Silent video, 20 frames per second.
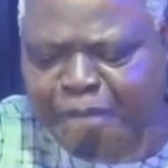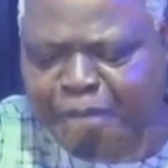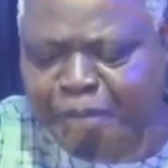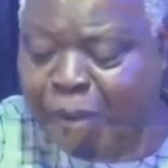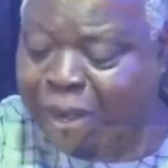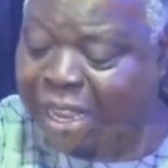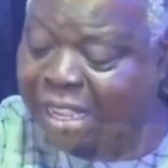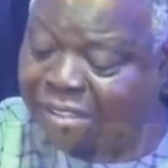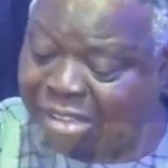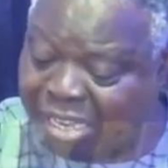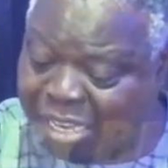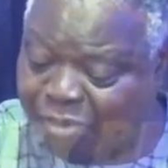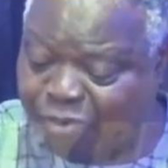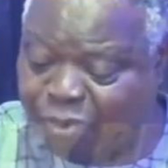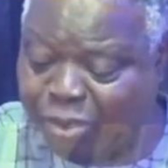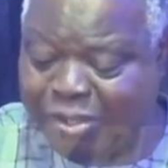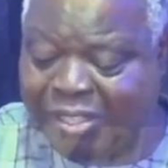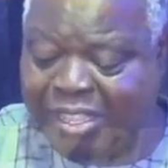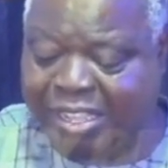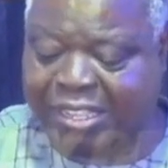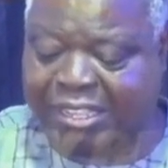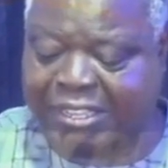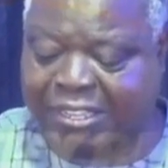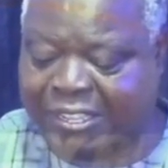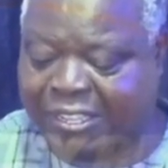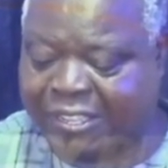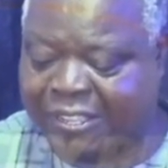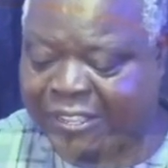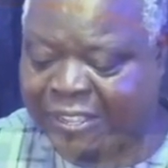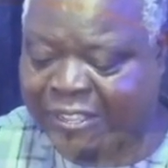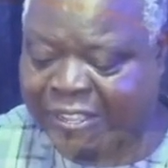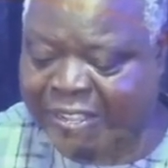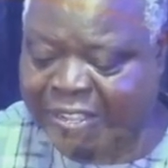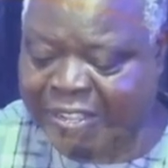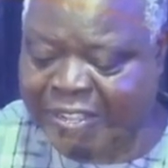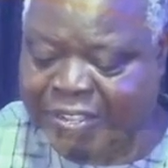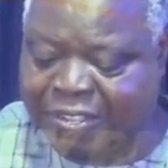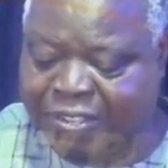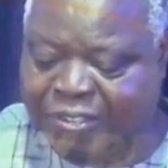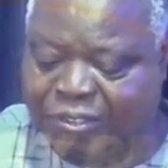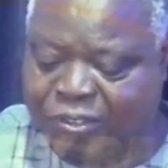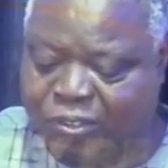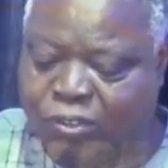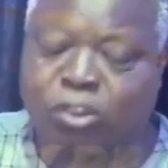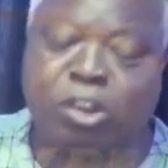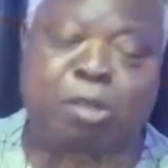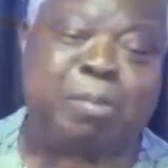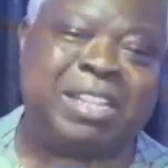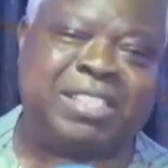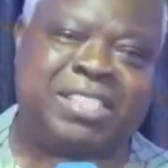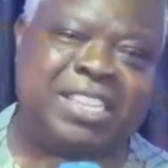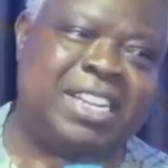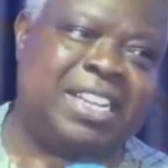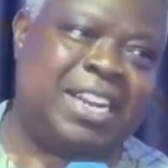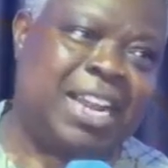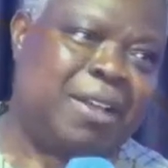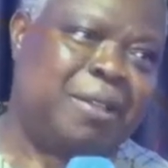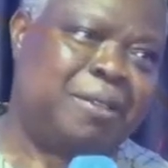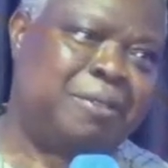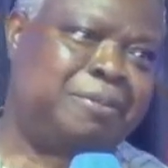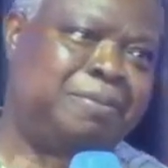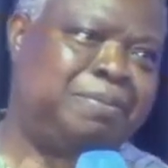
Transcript: Well, let's leave all that. So number three now.